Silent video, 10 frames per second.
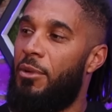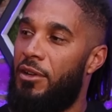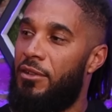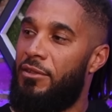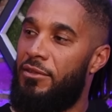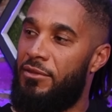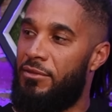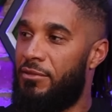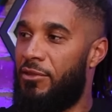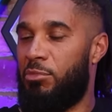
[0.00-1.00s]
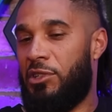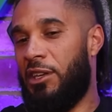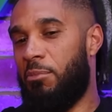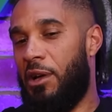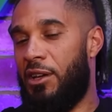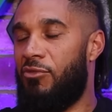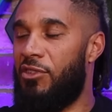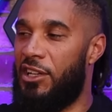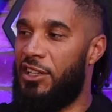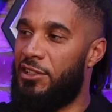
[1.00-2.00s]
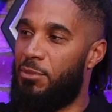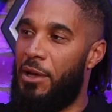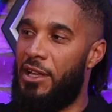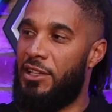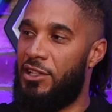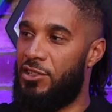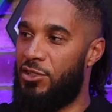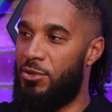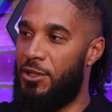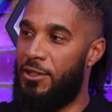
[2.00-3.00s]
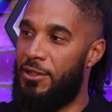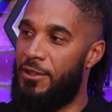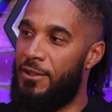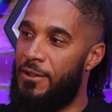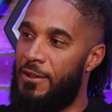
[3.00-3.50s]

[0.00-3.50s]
Statham on. If I'm kicking, but I don't really need to pay attention to it.